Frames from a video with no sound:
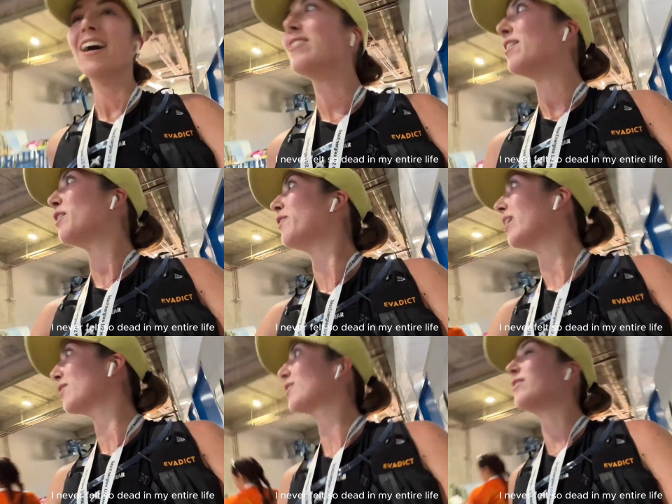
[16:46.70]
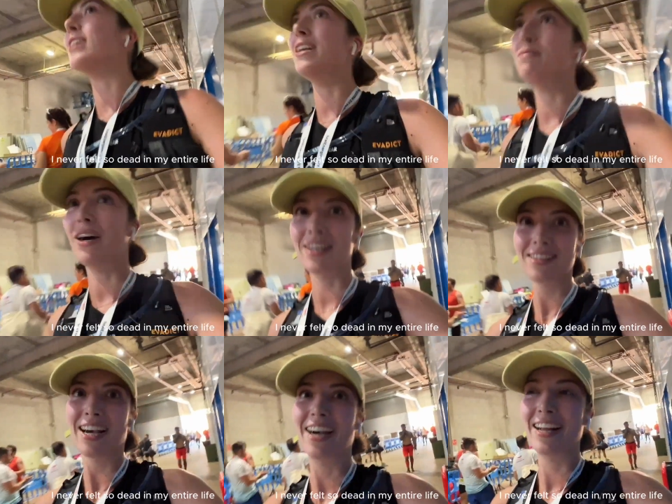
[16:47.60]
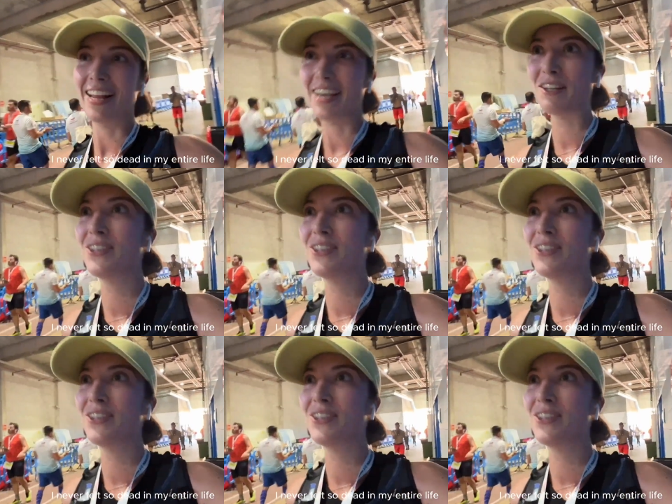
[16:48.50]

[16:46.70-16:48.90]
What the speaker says: never felt so dead in my entire life.